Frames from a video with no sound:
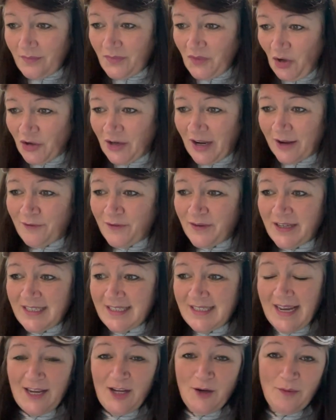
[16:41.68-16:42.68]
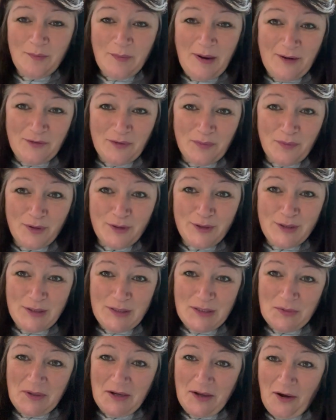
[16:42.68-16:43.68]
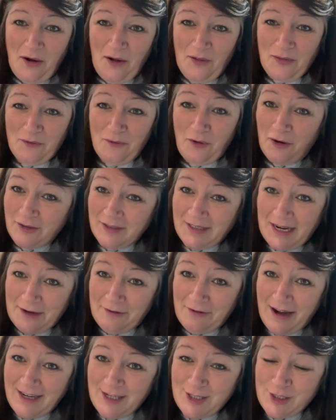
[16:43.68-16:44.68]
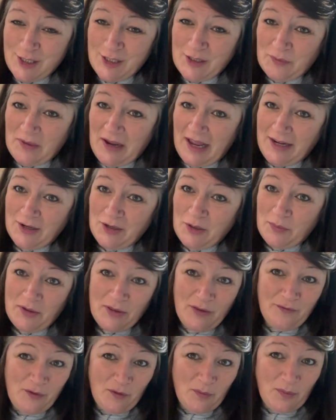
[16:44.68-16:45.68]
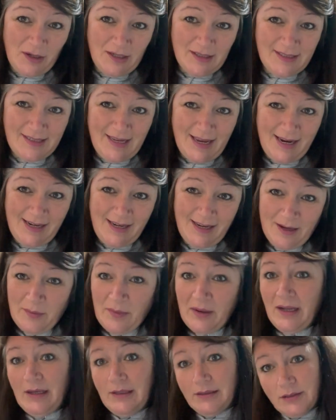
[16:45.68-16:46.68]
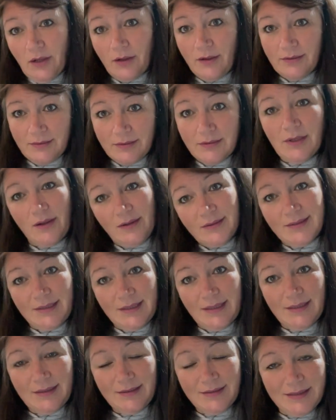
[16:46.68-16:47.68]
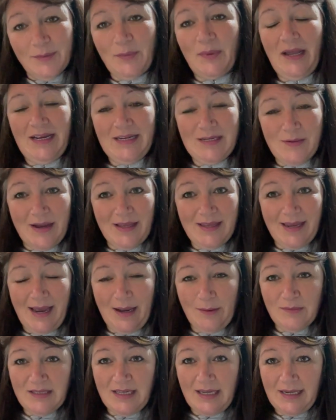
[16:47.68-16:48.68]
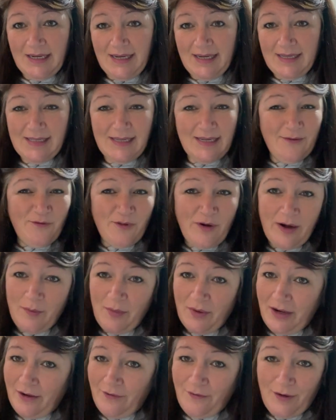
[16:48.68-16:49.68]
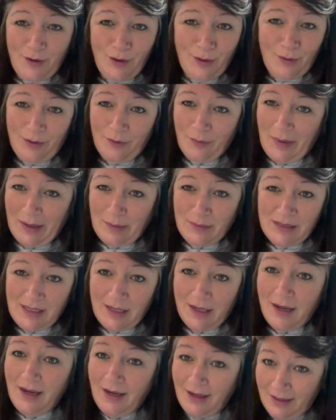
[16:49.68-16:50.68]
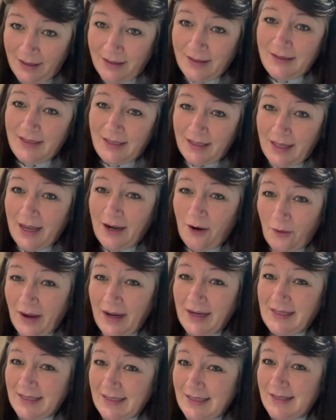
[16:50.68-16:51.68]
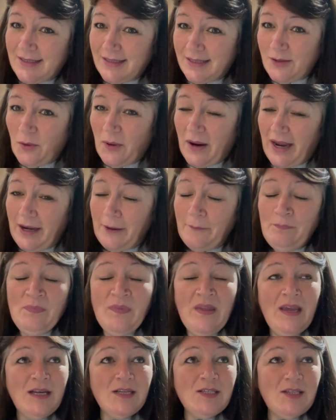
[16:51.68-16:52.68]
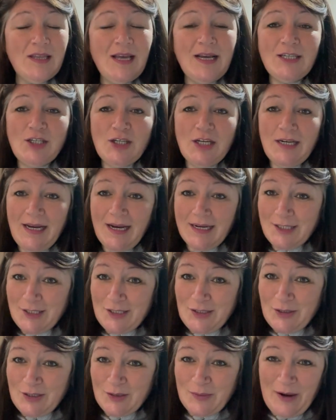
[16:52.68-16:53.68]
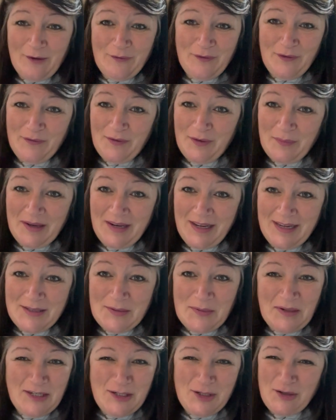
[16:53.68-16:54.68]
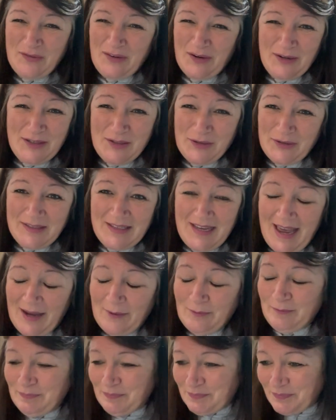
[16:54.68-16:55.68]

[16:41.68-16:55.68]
On our first day coming back from Brussels, we got on the wrong direction and we ended up at the football stadium, not the place where the campsite is. And for anybody, if you Google Maps it, you'll see they're quite a distance away. So that journey actually took us about 50 minutes when it should have only took 10.